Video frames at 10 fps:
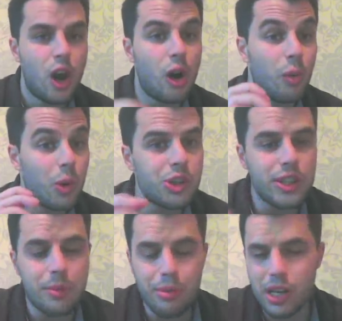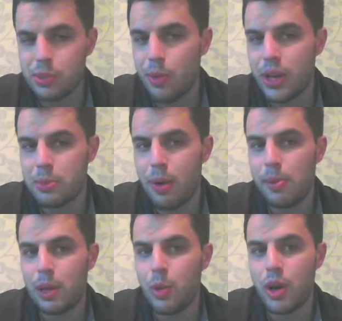I wasn't impressed by his
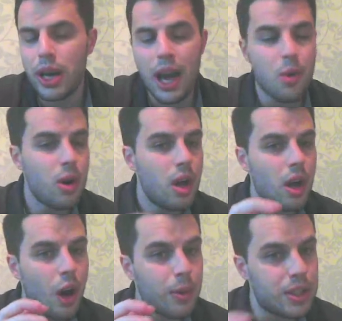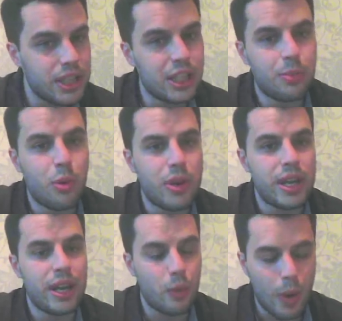public workout. I was
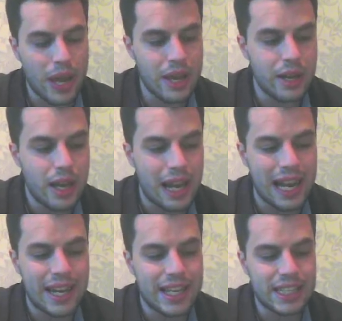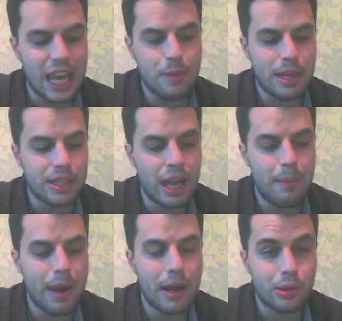disappointed at the weigh-in. Helenius came in
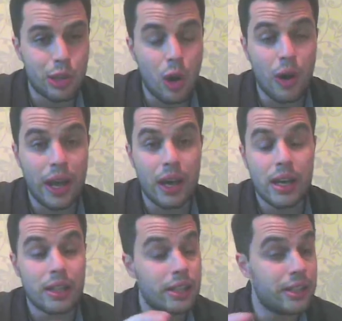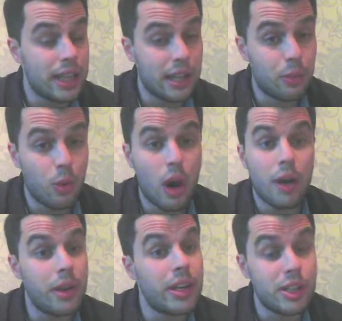10 pounds higher than Dillian
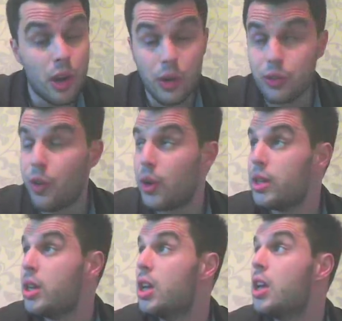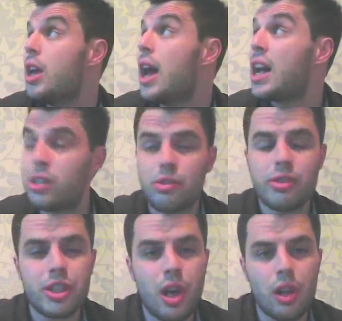than his last fight. As a
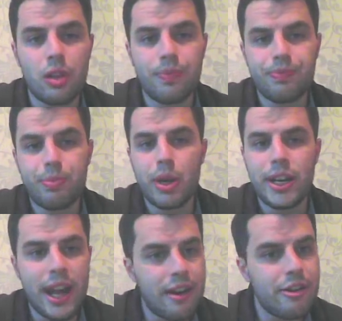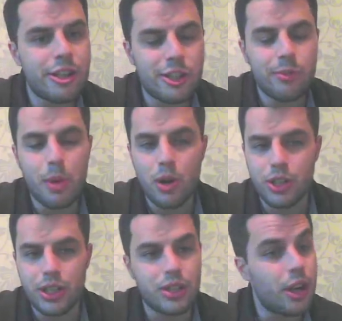result, by the narrowest of
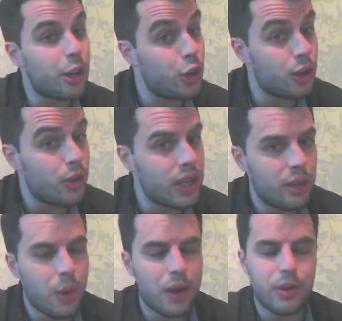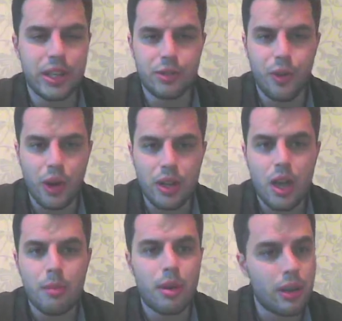margins, and I could have gone either way on this fight,
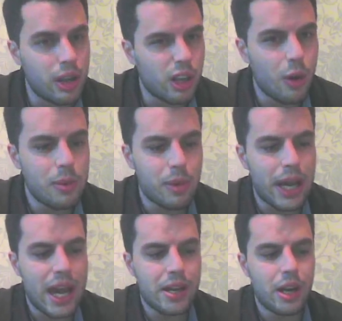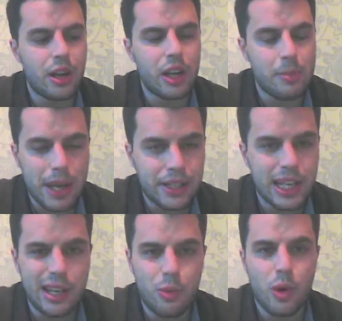but I'm going to go with my head and I'm going to pick
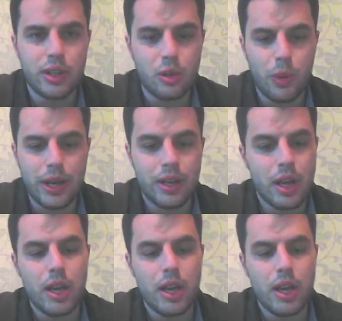Dillian Whyte to win.